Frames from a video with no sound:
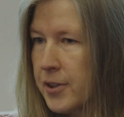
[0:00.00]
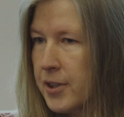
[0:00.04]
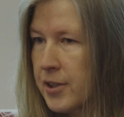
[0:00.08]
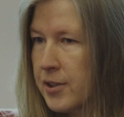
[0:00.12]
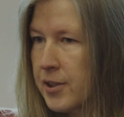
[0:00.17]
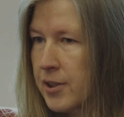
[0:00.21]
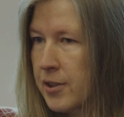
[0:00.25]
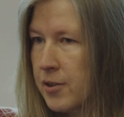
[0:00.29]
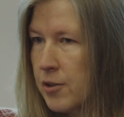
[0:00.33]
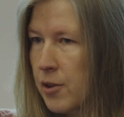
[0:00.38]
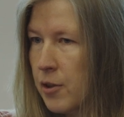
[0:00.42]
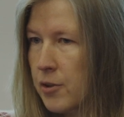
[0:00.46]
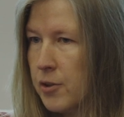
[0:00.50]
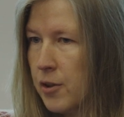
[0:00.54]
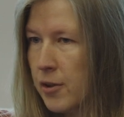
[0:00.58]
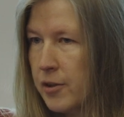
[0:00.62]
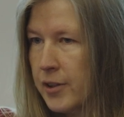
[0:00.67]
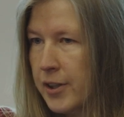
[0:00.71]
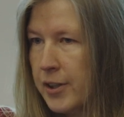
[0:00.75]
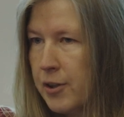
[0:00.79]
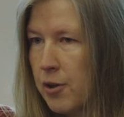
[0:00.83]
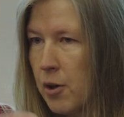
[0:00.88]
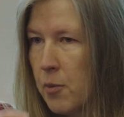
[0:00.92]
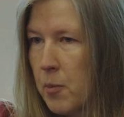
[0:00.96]
instance, not
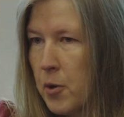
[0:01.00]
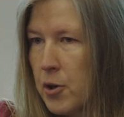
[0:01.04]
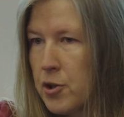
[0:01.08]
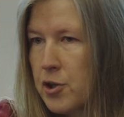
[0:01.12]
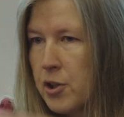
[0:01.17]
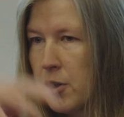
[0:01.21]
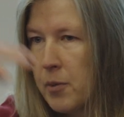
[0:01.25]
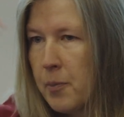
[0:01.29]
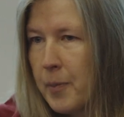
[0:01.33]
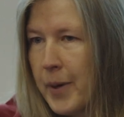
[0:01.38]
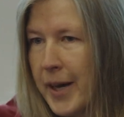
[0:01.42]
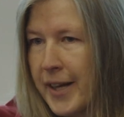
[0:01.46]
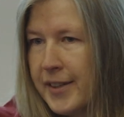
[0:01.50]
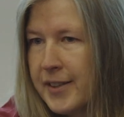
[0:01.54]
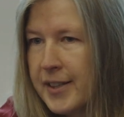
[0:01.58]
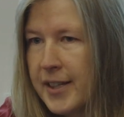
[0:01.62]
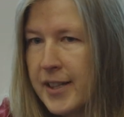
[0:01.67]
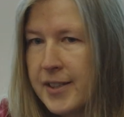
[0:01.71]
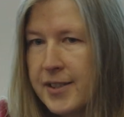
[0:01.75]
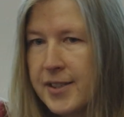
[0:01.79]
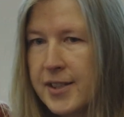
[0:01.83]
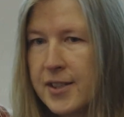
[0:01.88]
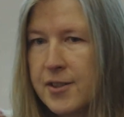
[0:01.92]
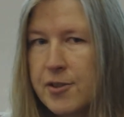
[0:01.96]
only your module, but
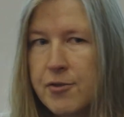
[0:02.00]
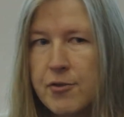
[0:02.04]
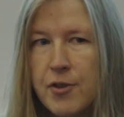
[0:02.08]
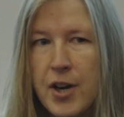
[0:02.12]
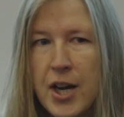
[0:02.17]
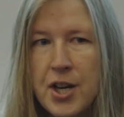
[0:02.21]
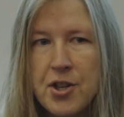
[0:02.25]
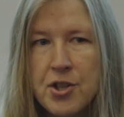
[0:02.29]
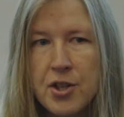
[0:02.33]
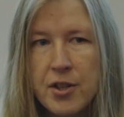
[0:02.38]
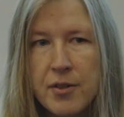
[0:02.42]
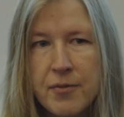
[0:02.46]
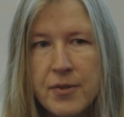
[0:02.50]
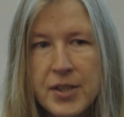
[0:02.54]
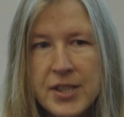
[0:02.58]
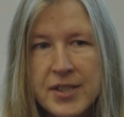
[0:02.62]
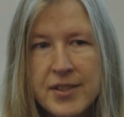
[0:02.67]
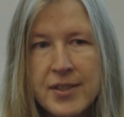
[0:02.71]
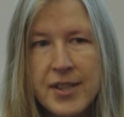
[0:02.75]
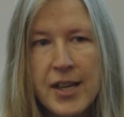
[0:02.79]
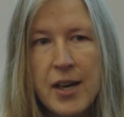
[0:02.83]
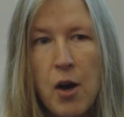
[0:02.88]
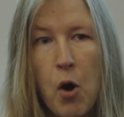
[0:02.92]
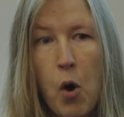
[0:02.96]
its interaction
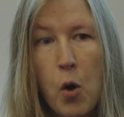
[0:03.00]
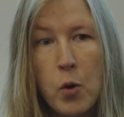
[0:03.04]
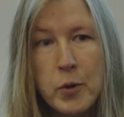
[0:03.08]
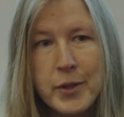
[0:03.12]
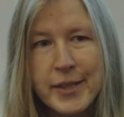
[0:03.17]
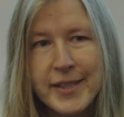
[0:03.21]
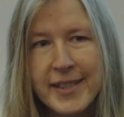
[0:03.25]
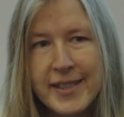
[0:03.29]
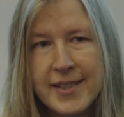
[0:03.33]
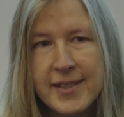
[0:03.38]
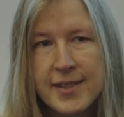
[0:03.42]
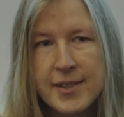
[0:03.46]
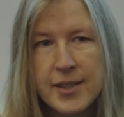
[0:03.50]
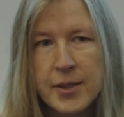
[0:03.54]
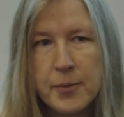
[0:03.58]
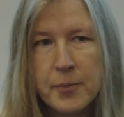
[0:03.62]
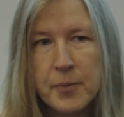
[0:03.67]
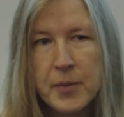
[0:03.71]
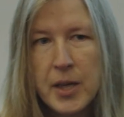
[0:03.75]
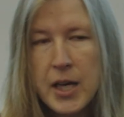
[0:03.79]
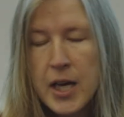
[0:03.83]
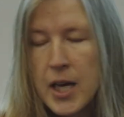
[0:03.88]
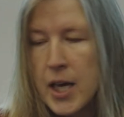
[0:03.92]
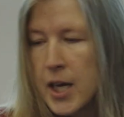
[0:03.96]
with the whole
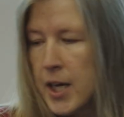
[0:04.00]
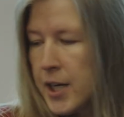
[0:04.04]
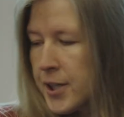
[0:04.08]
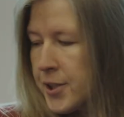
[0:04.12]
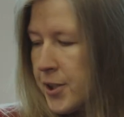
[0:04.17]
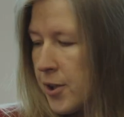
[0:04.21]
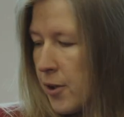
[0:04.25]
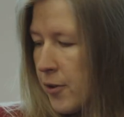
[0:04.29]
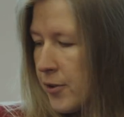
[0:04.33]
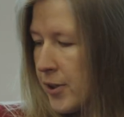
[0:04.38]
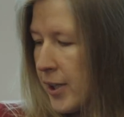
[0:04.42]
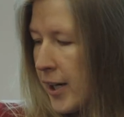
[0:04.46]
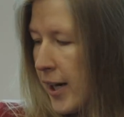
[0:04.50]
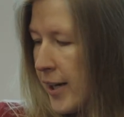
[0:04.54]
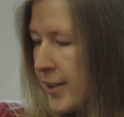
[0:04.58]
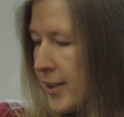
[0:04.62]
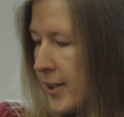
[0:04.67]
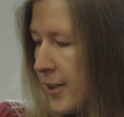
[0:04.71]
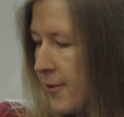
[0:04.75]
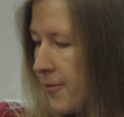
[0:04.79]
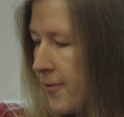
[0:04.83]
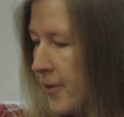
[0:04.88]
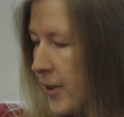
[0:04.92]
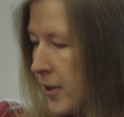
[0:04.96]
system. So there are
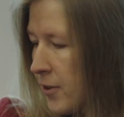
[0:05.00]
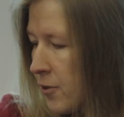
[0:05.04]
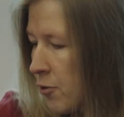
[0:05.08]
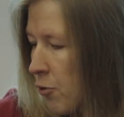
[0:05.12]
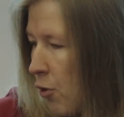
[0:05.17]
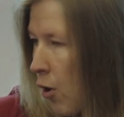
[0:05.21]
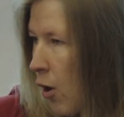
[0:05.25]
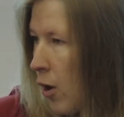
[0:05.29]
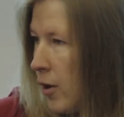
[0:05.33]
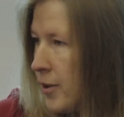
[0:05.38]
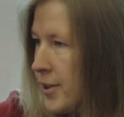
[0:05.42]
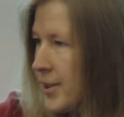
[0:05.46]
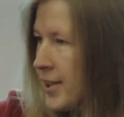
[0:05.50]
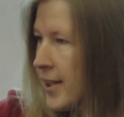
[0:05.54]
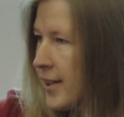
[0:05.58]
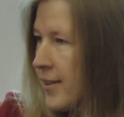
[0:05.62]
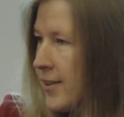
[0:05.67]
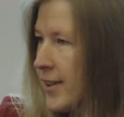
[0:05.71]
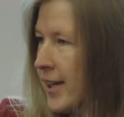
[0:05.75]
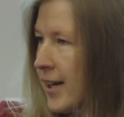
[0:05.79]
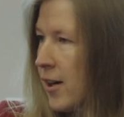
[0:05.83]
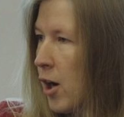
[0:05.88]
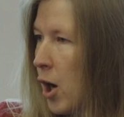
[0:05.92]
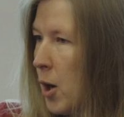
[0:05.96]
different roles
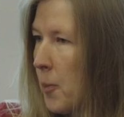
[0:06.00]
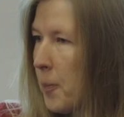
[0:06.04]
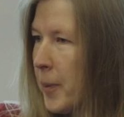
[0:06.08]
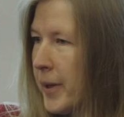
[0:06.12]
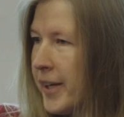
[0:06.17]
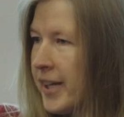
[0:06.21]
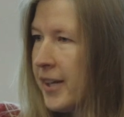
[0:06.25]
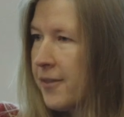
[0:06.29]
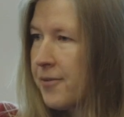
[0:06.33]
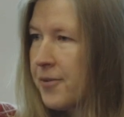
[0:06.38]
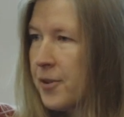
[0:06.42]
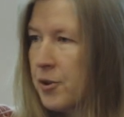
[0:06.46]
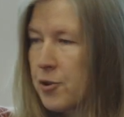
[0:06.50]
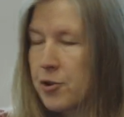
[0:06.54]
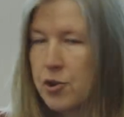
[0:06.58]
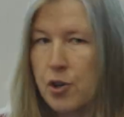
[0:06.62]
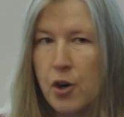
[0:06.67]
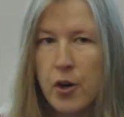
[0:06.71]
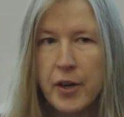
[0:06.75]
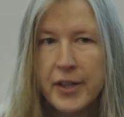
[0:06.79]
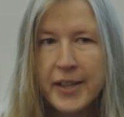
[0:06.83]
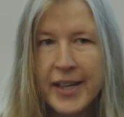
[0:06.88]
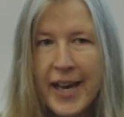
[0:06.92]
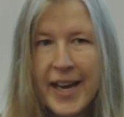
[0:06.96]
in the company. If you
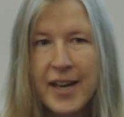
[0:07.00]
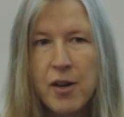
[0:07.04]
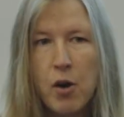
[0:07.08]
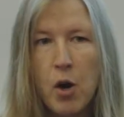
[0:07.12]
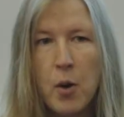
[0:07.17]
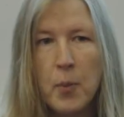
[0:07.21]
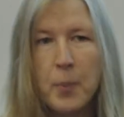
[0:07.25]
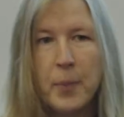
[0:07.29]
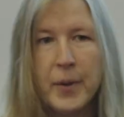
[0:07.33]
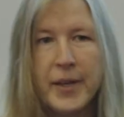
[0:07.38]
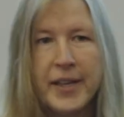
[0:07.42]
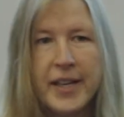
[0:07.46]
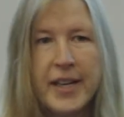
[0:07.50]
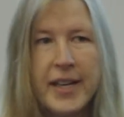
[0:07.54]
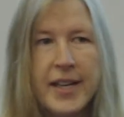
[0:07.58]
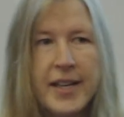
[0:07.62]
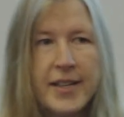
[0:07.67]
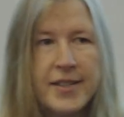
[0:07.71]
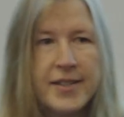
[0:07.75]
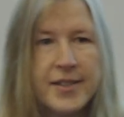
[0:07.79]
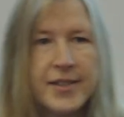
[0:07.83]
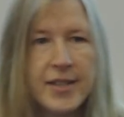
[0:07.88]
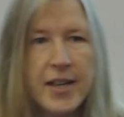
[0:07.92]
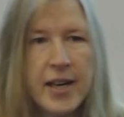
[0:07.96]
join a company
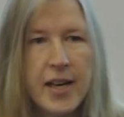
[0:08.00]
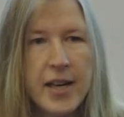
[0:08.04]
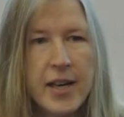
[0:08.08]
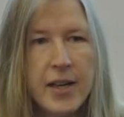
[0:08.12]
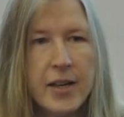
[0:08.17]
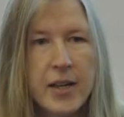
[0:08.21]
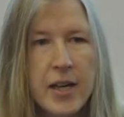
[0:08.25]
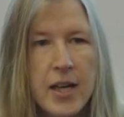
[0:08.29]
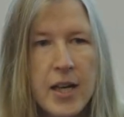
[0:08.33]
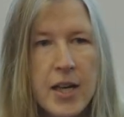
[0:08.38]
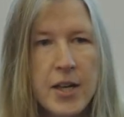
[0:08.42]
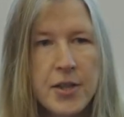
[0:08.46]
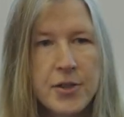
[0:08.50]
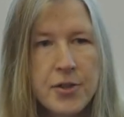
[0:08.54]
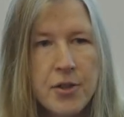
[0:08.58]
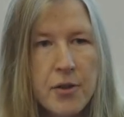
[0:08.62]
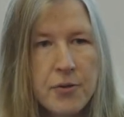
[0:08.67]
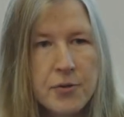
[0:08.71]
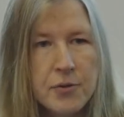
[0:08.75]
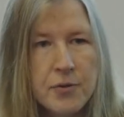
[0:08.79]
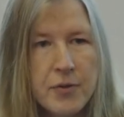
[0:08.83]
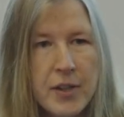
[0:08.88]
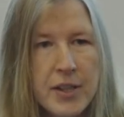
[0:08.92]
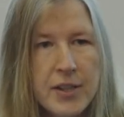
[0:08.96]
as a
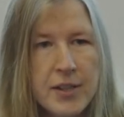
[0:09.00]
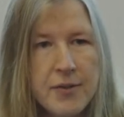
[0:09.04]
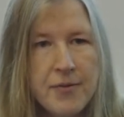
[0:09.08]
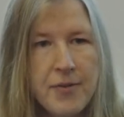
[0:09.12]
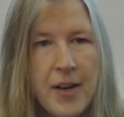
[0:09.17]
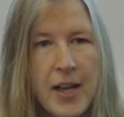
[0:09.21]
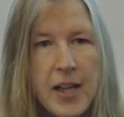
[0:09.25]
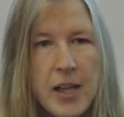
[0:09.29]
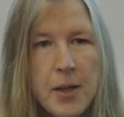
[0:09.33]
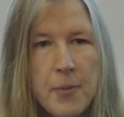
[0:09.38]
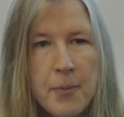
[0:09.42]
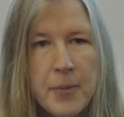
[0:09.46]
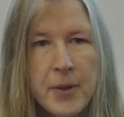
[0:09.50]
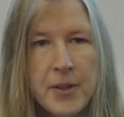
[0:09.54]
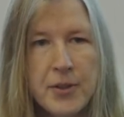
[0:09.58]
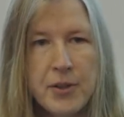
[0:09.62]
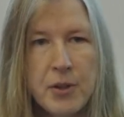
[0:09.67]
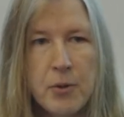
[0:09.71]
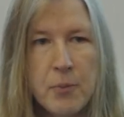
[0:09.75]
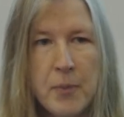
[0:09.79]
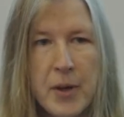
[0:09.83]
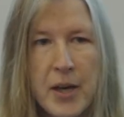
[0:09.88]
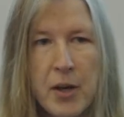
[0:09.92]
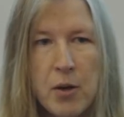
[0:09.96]
software developer,
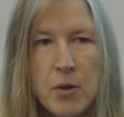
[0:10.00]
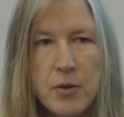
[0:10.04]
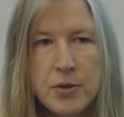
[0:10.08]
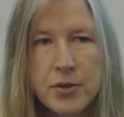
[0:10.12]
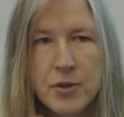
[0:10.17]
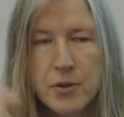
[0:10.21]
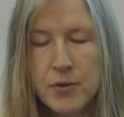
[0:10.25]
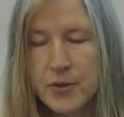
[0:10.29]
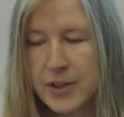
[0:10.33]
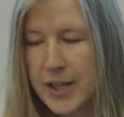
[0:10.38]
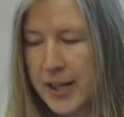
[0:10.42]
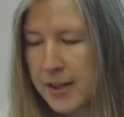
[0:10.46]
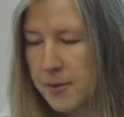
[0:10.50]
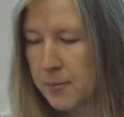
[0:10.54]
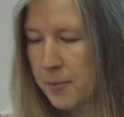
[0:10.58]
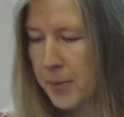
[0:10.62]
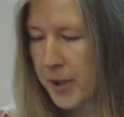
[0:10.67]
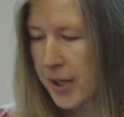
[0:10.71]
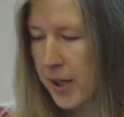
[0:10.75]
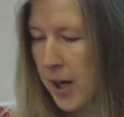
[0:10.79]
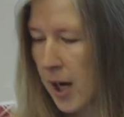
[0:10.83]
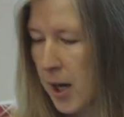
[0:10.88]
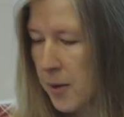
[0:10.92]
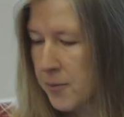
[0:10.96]
you may also then
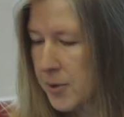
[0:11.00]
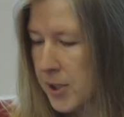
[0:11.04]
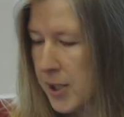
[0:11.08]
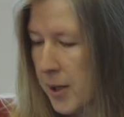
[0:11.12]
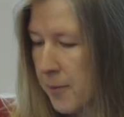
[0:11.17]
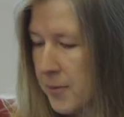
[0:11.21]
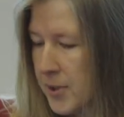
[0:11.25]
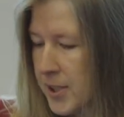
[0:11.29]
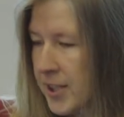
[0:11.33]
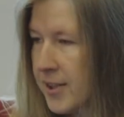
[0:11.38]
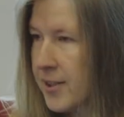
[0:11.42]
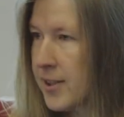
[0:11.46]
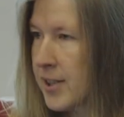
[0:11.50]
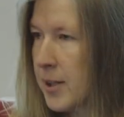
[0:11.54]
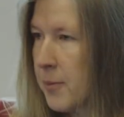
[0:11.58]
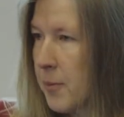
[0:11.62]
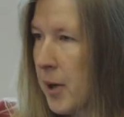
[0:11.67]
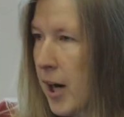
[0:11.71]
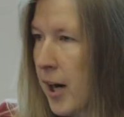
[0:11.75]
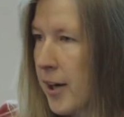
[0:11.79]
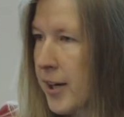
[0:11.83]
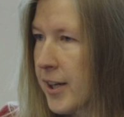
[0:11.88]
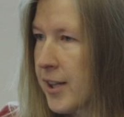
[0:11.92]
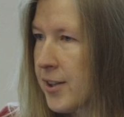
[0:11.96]
become some
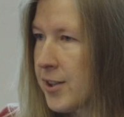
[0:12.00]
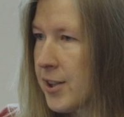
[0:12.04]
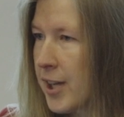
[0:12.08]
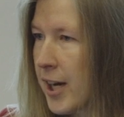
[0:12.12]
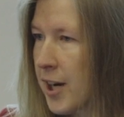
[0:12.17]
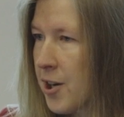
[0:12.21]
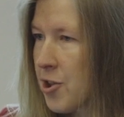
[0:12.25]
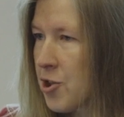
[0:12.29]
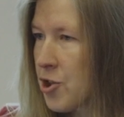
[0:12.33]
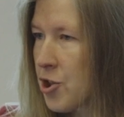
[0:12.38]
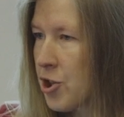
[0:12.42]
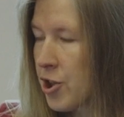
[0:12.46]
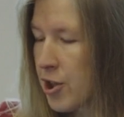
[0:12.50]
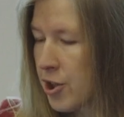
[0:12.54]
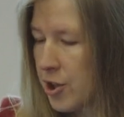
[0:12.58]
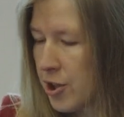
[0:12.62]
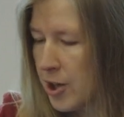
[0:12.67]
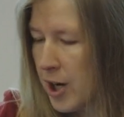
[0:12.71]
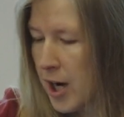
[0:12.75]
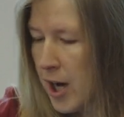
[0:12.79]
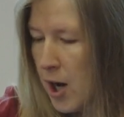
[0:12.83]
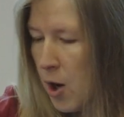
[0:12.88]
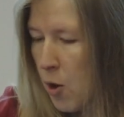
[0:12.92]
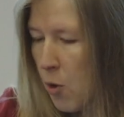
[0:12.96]
system
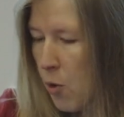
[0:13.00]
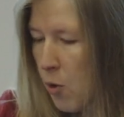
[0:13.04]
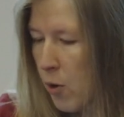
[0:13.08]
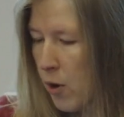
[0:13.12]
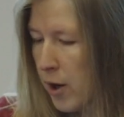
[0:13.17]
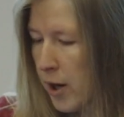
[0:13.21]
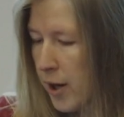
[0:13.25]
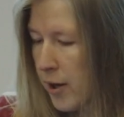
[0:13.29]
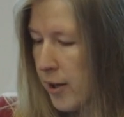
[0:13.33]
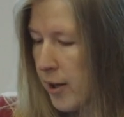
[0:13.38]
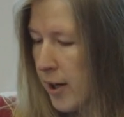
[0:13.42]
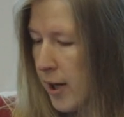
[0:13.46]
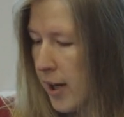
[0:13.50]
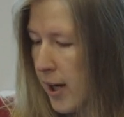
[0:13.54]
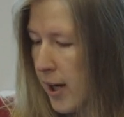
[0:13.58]
architecture or